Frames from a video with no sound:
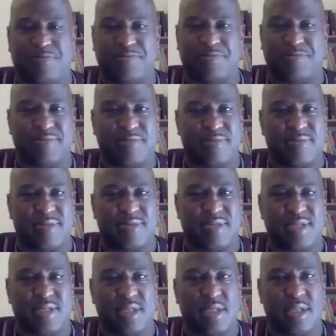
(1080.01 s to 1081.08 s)
And I had to
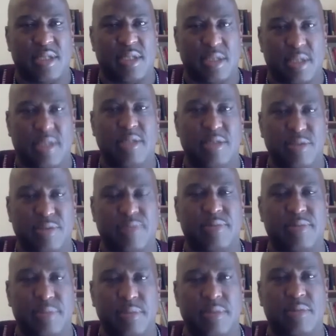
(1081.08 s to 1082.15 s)
read those books before
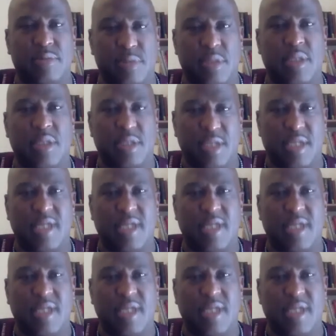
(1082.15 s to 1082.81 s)
I was allowed back in